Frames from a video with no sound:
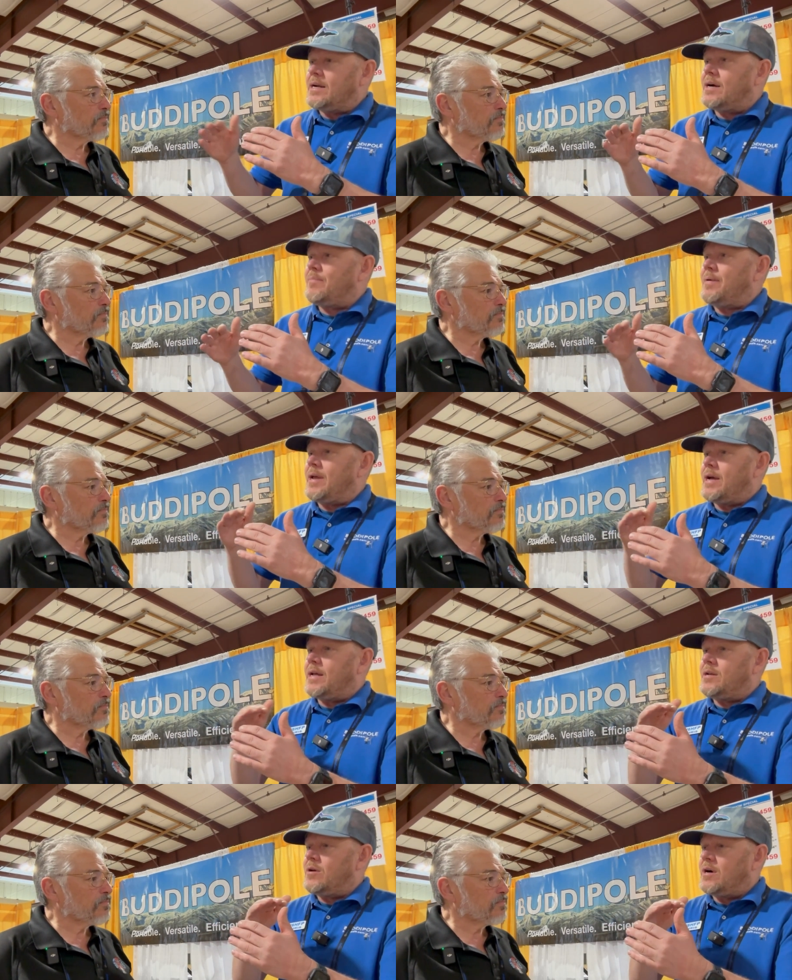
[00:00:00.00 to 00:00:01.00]
Speaker 1: it up,
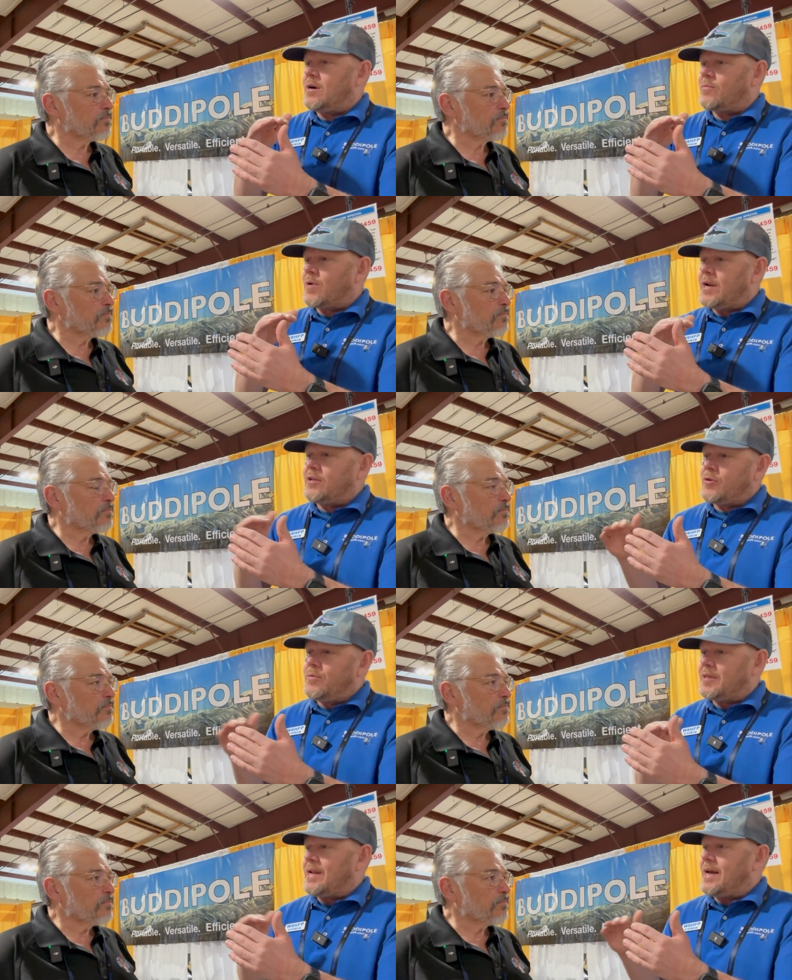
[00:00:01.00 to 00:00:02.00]
and uh, running through
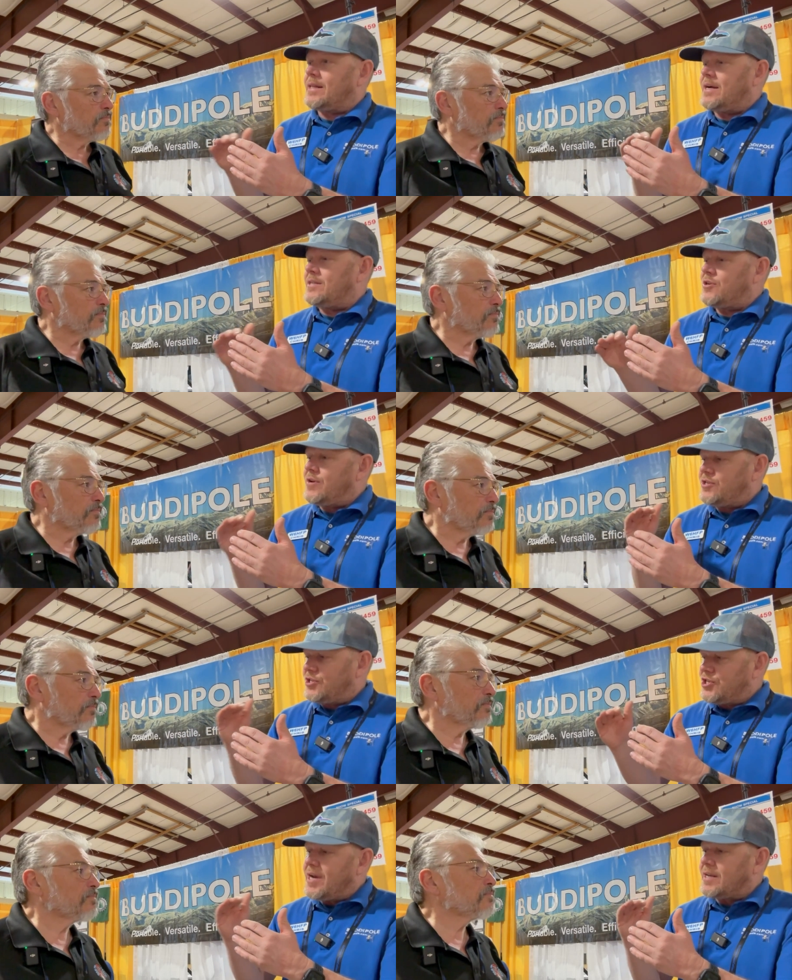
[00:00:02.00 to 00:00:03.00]
with an analyzer and
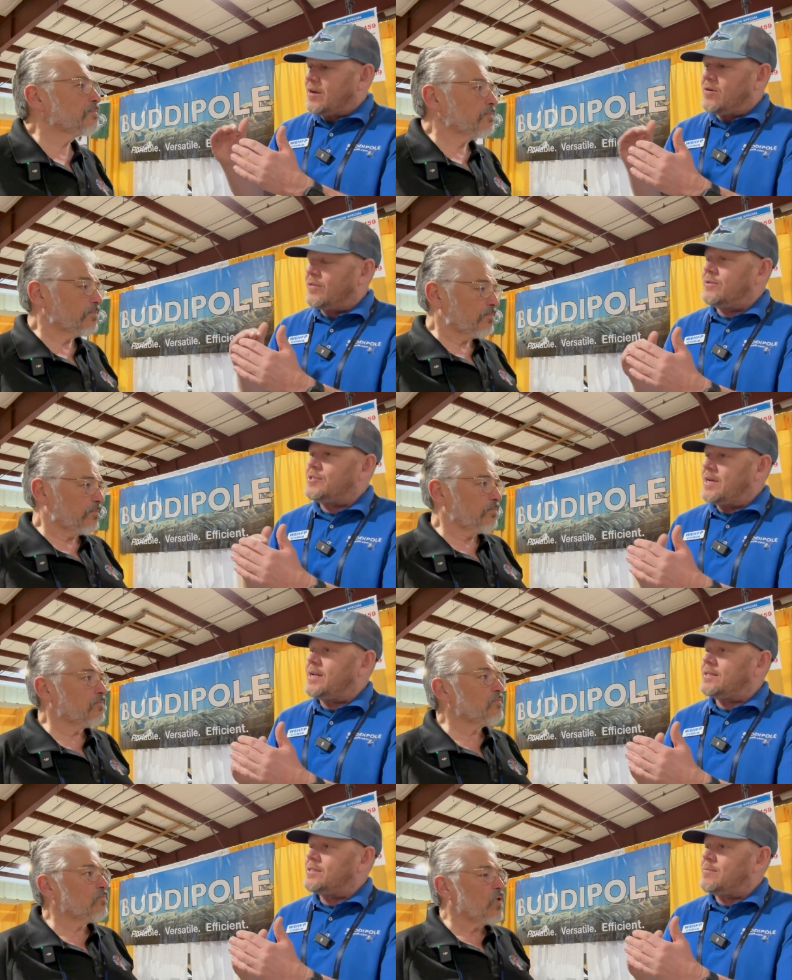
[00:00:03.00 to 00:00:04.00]
just checking all those
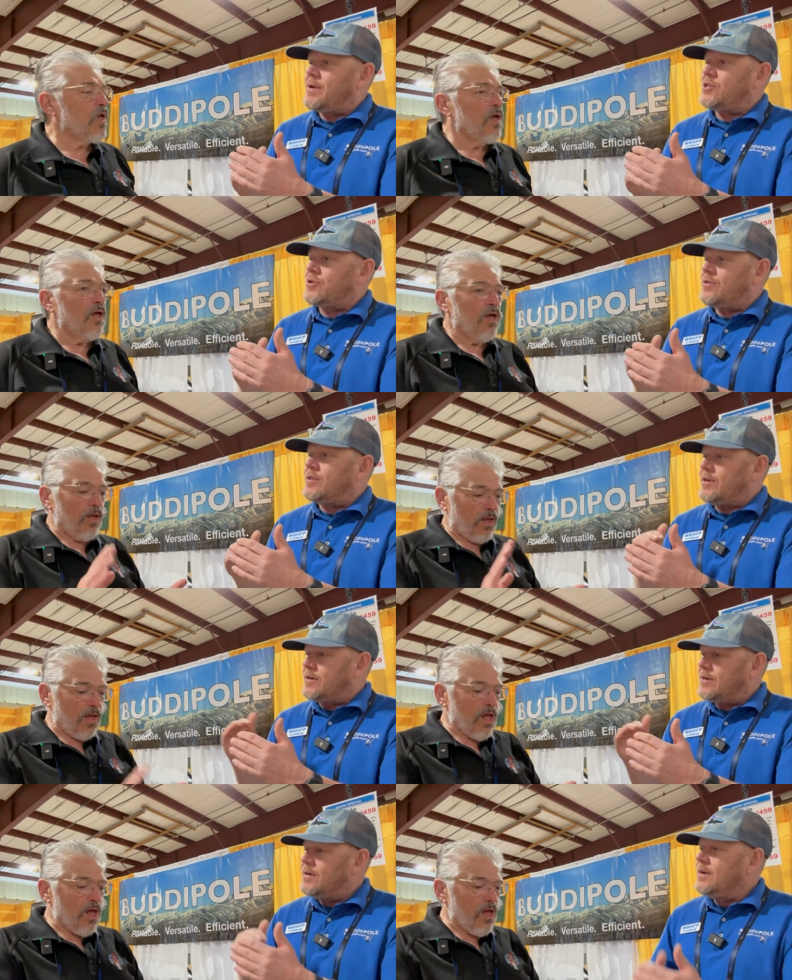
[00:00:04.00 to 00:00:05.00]
settings to make sure that
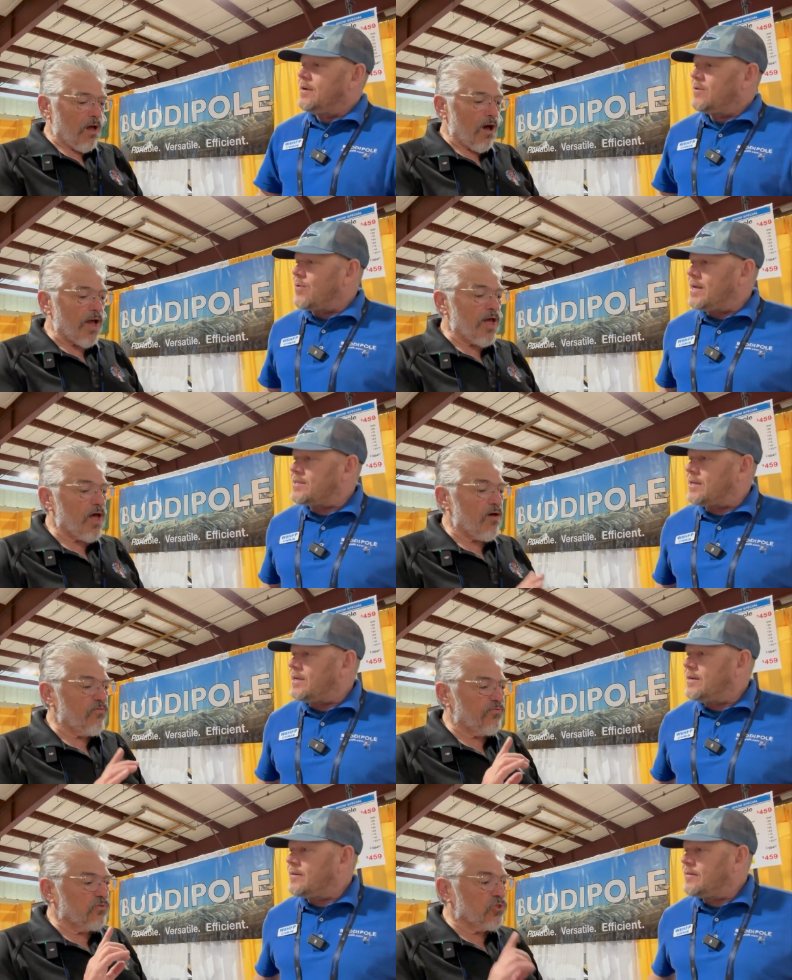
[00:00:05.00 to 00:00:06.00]
they're
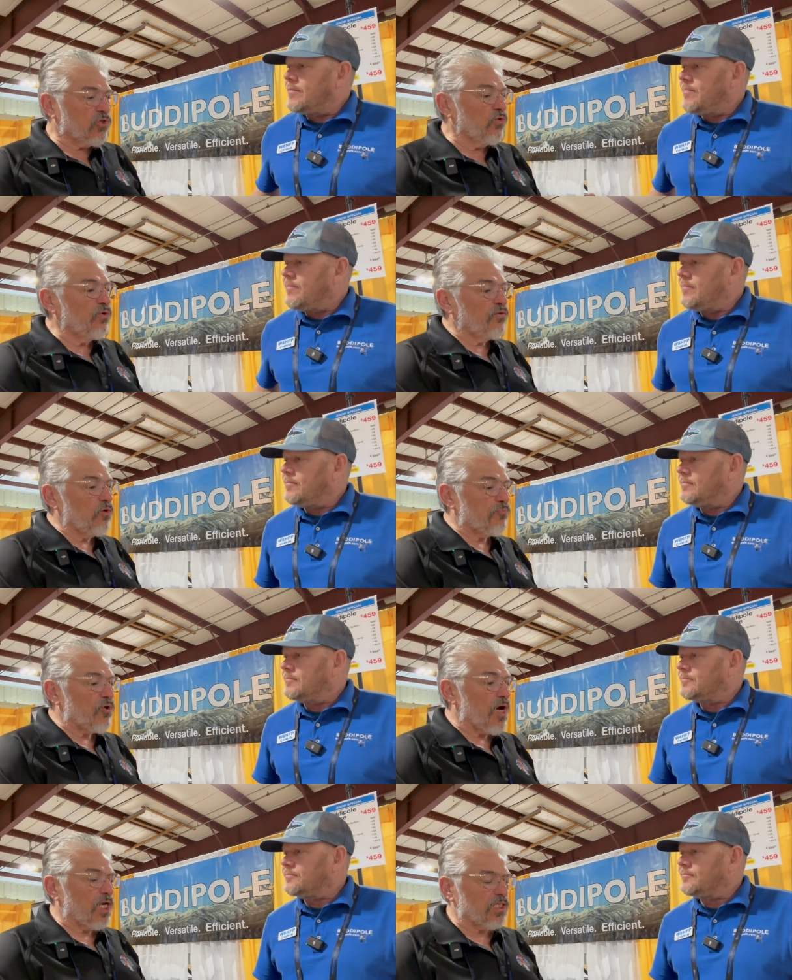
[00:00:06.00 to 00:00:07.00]
resonant. I
Speaker 2: have two of your
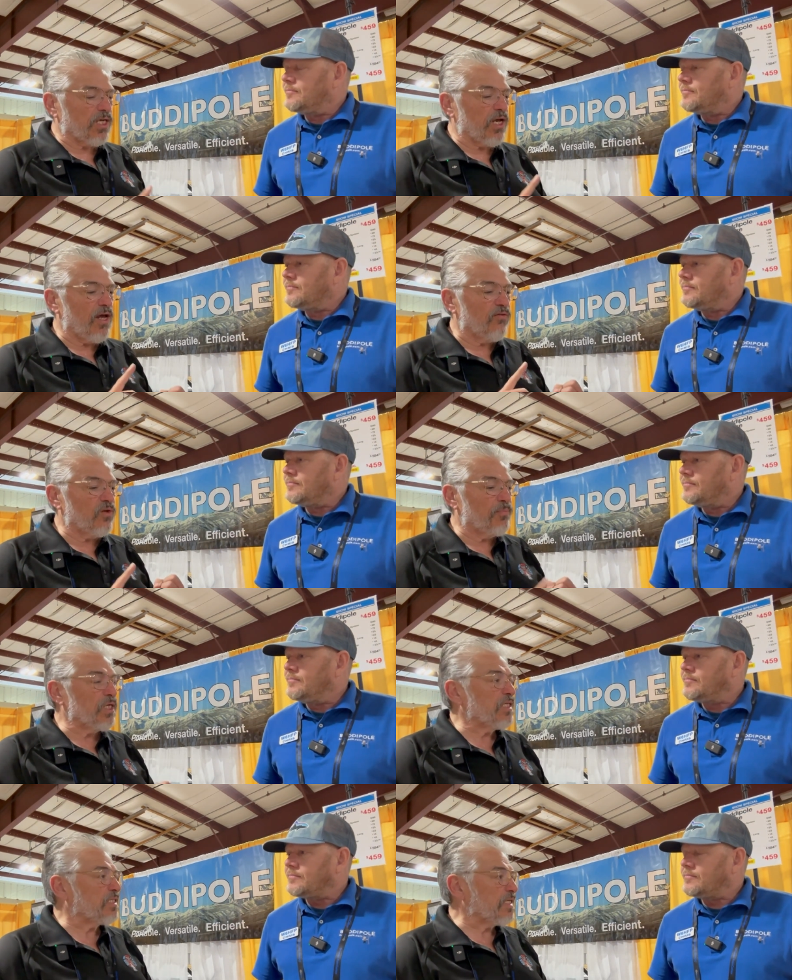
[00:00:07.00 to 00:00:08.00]
products. I have the
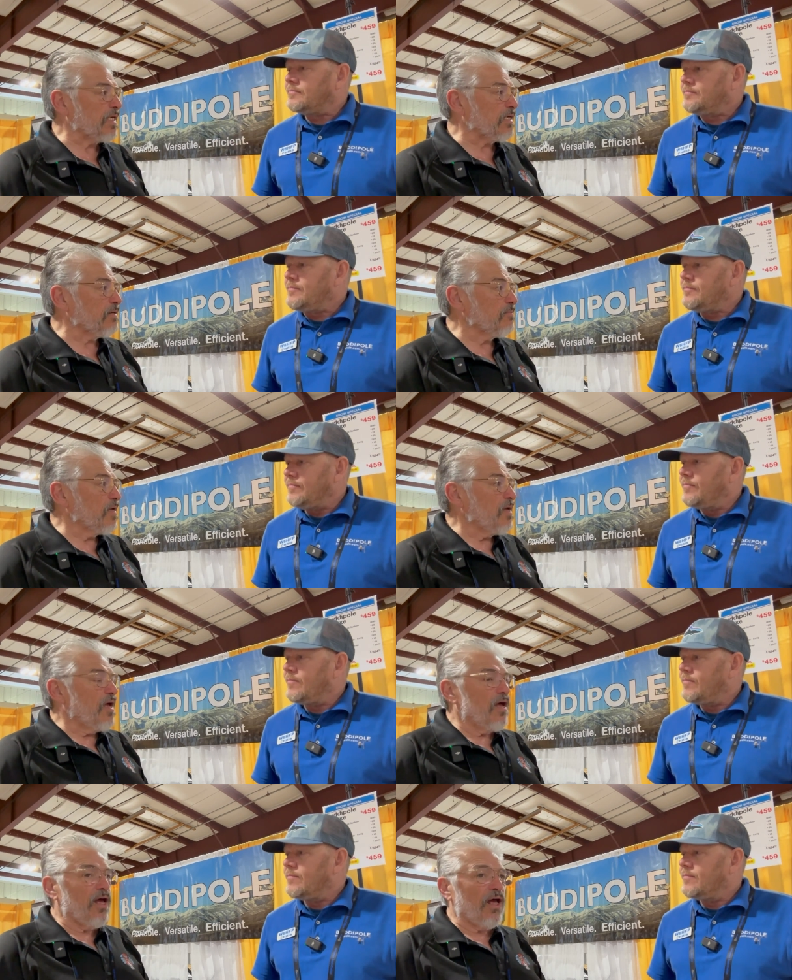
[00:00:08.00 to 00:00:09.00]
Buddistick
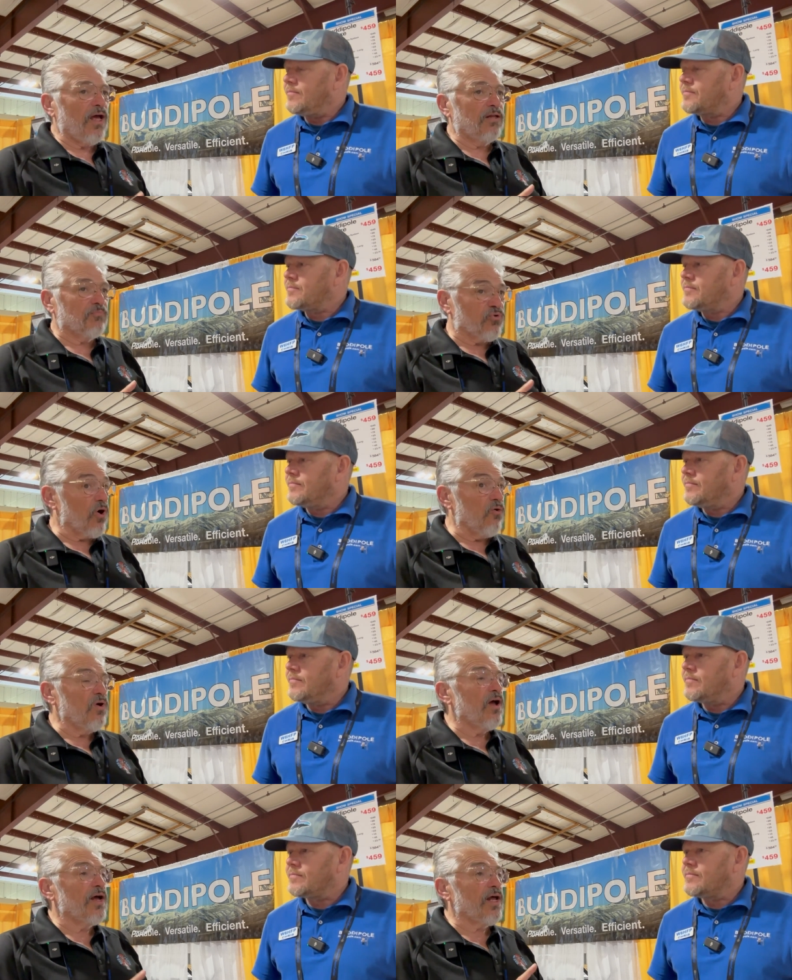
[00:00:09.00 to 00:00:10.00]
at Pro,
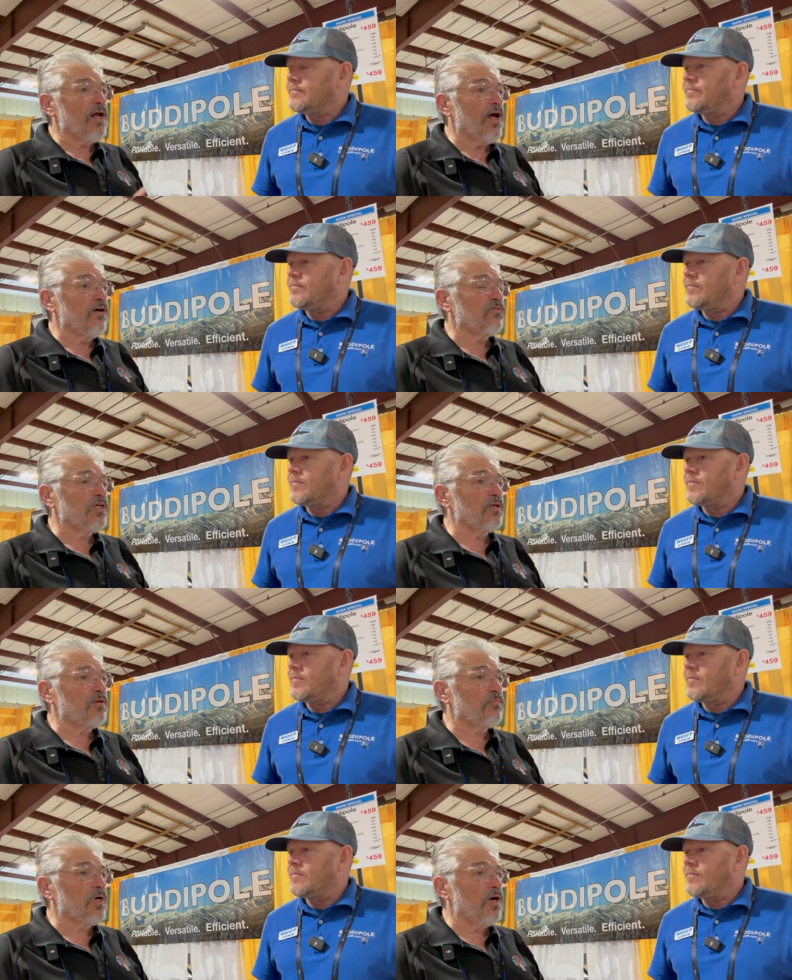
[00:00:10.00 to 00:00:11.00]
and I have the
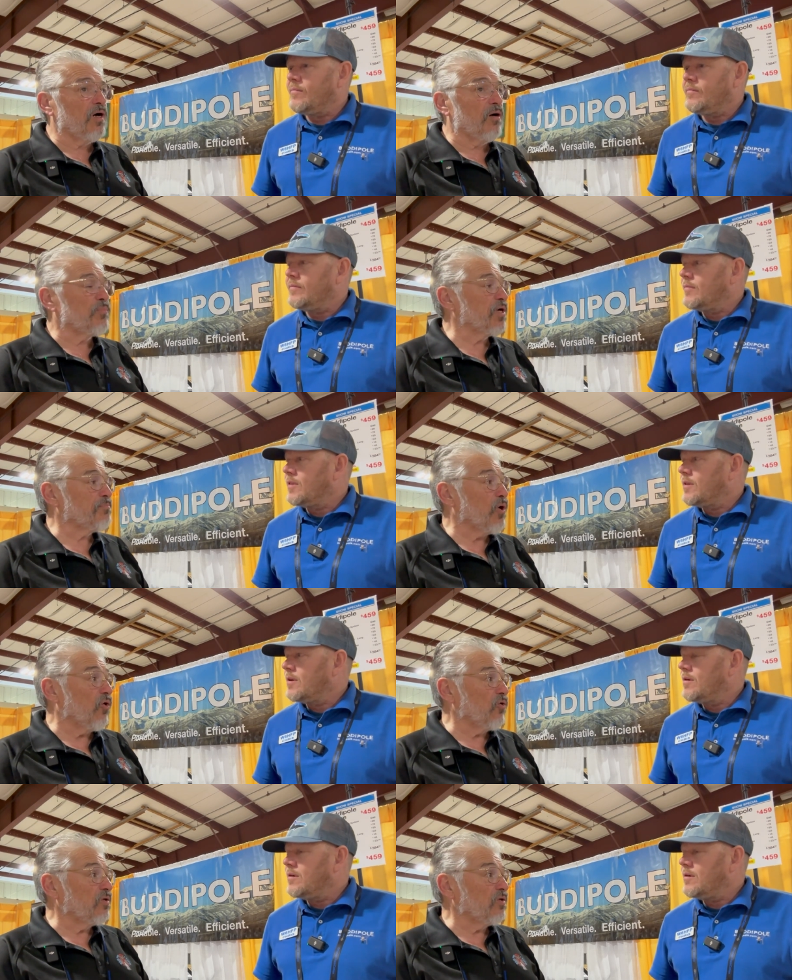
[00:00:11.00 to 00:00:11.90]
uh, Buddipole.